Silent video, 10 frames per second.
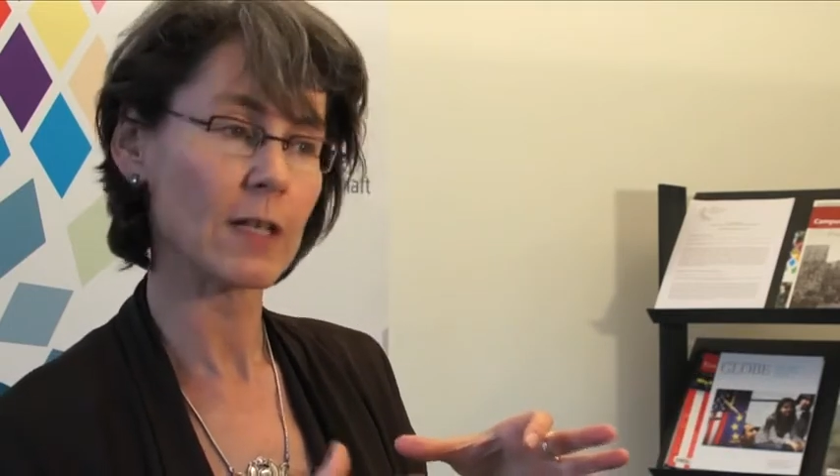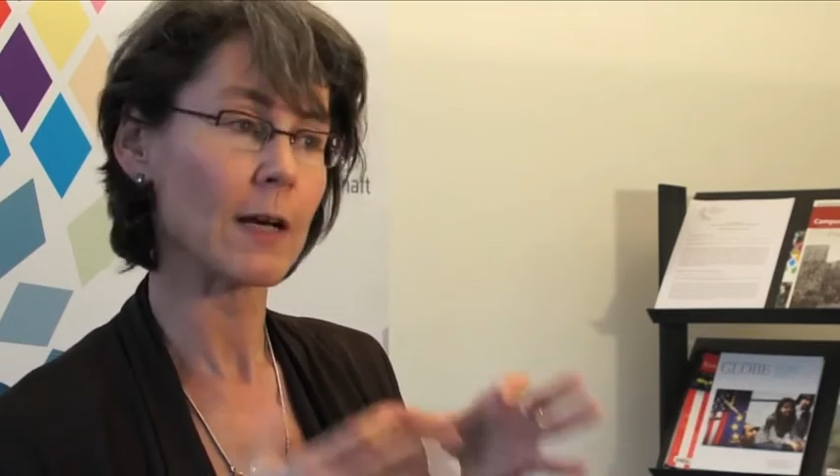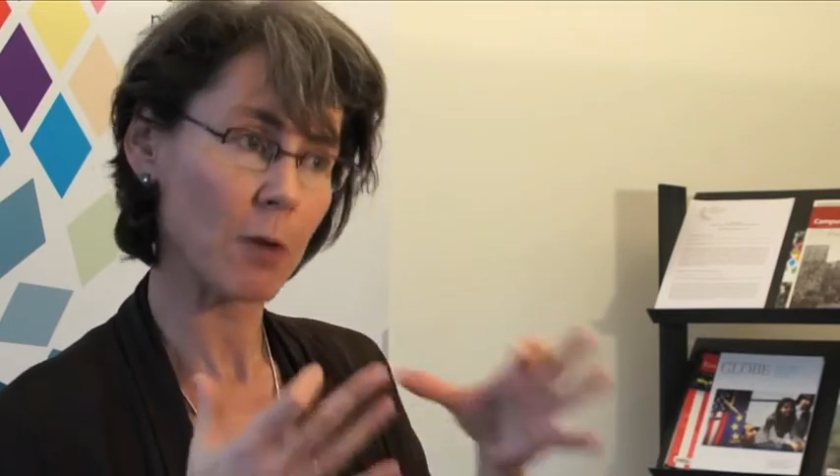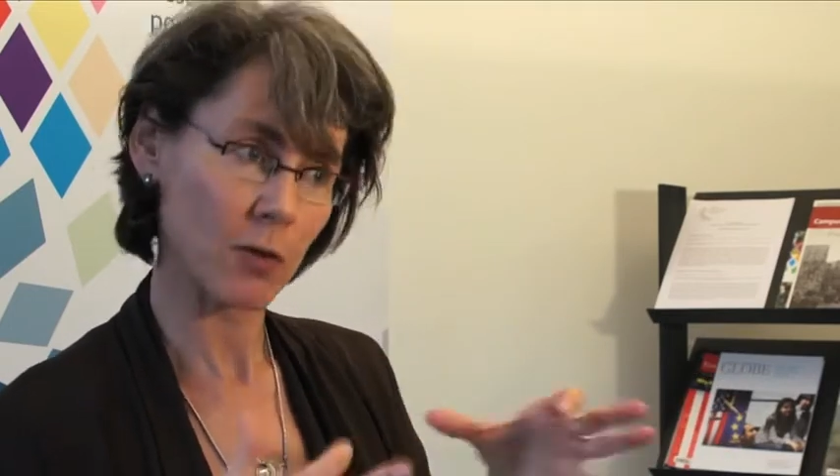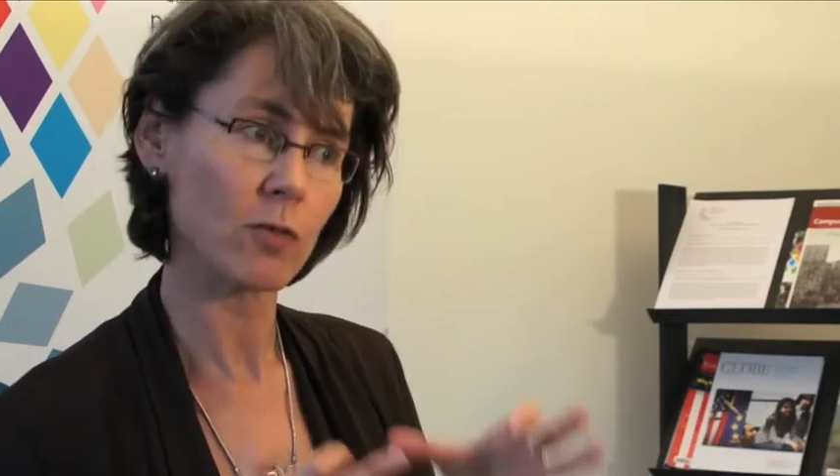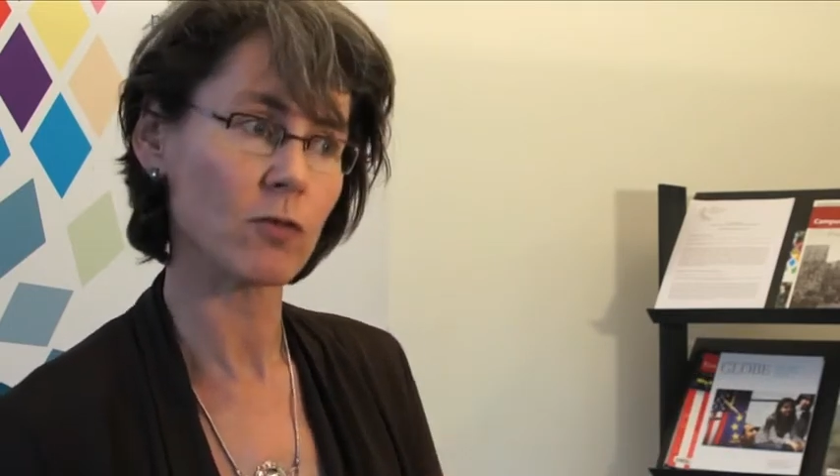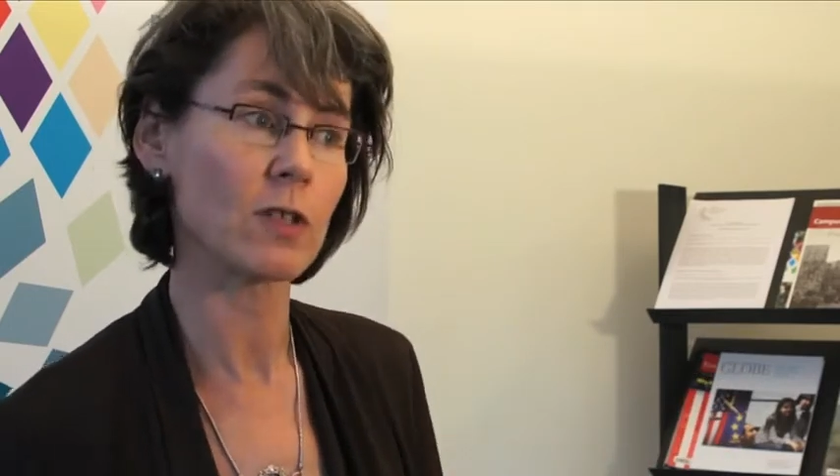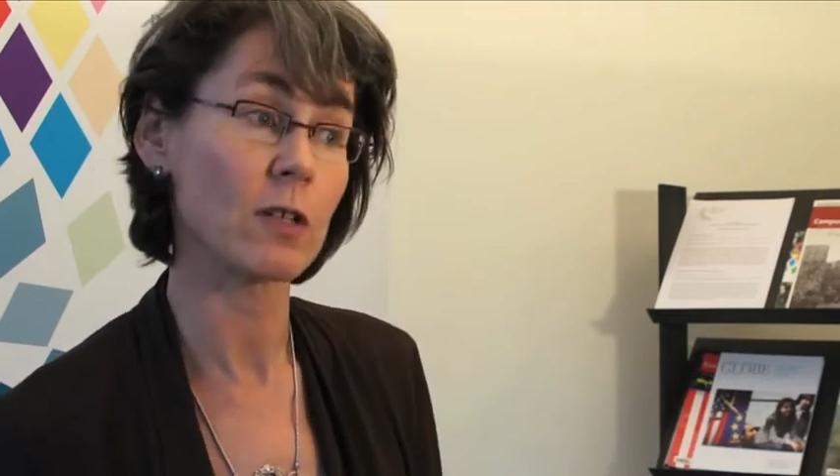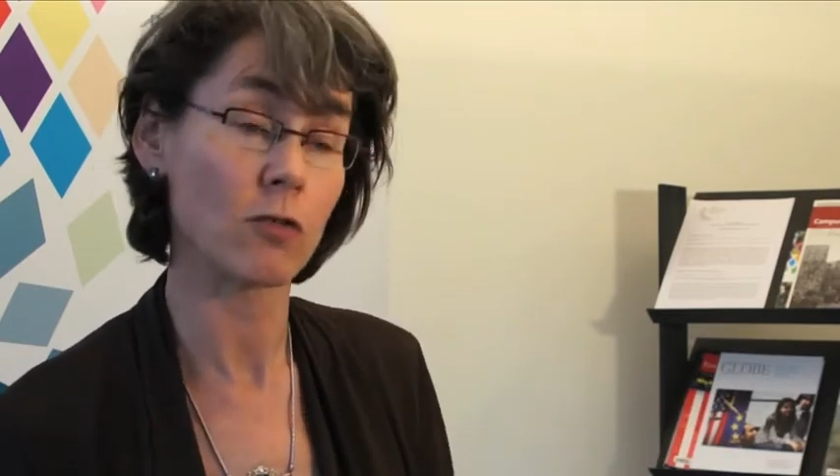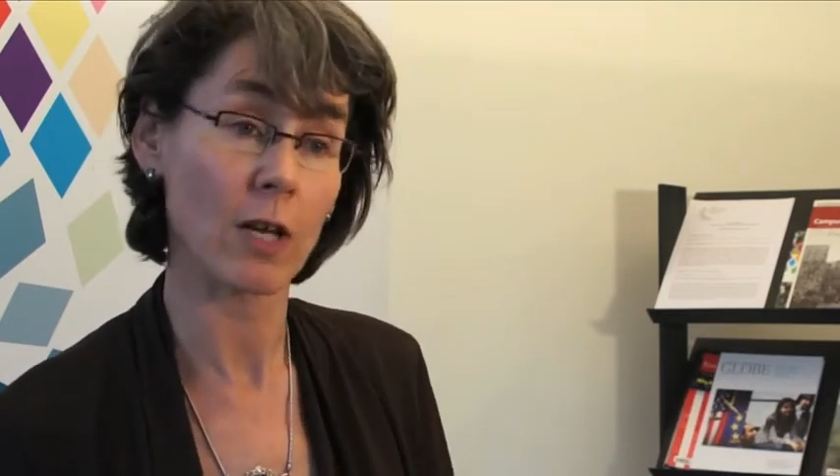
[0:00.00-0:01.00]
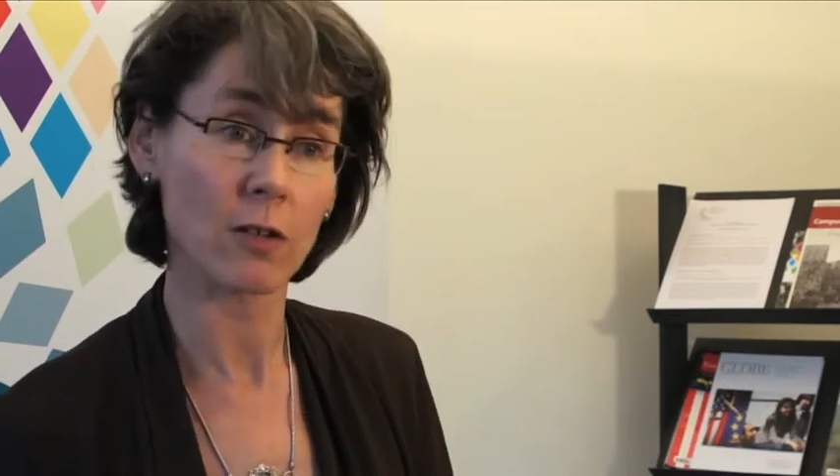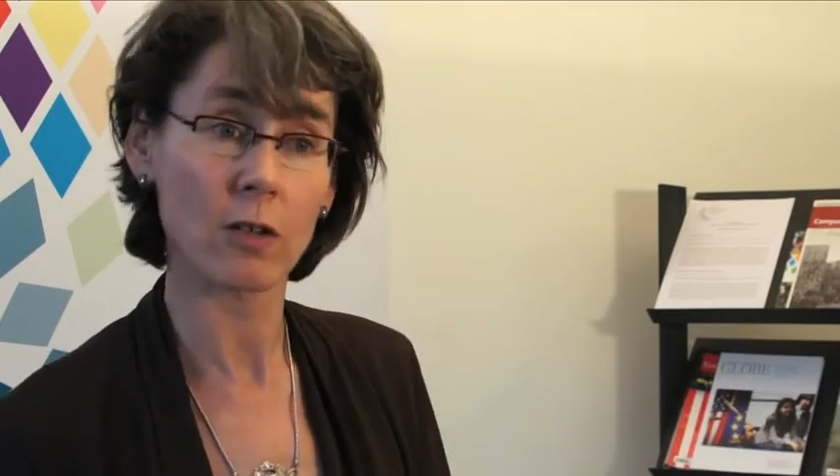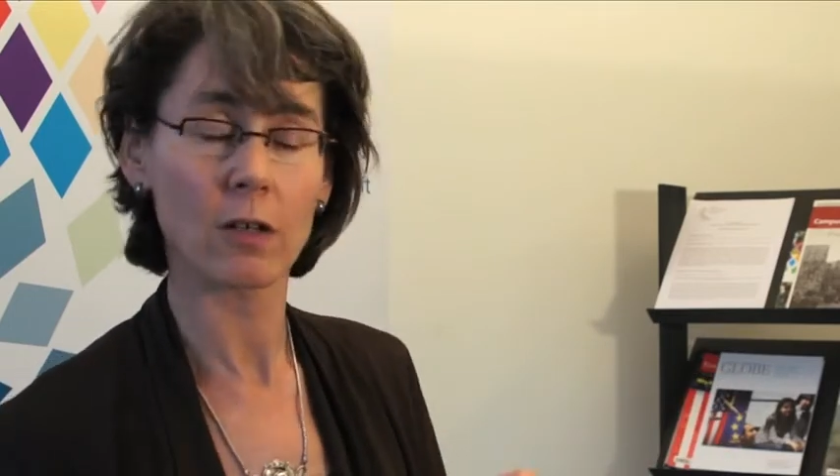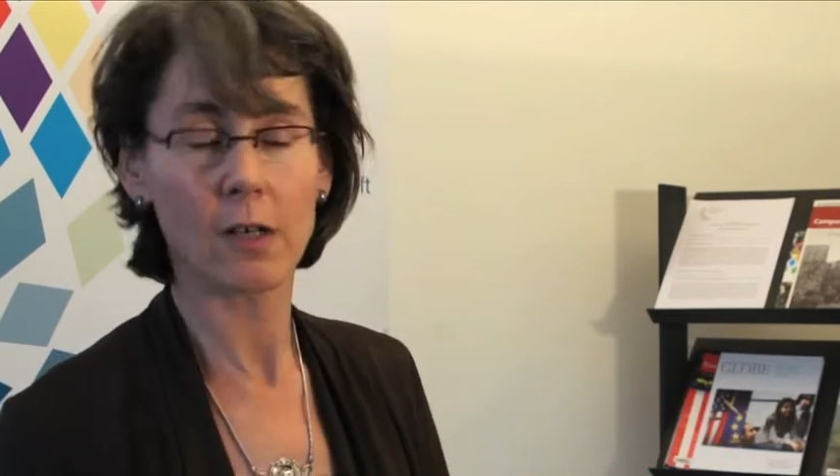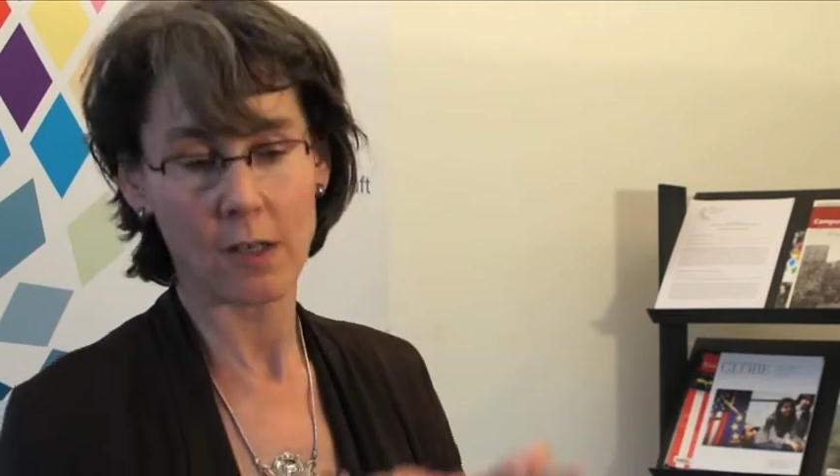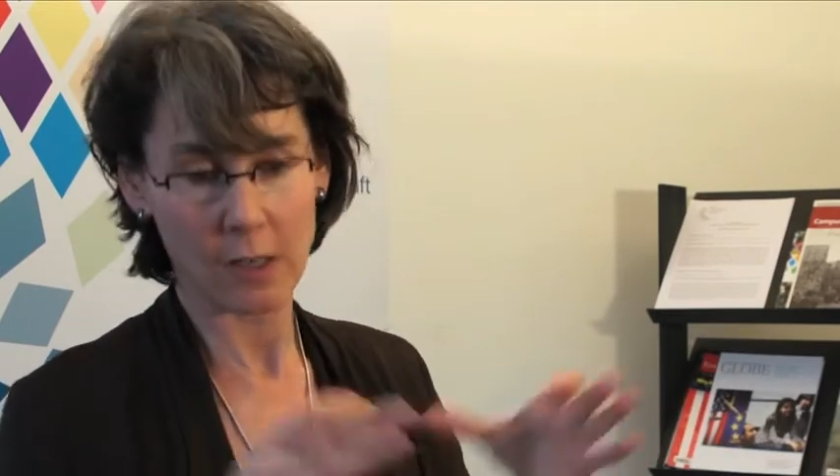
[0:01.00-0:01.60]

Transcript: and I'm also interested in gender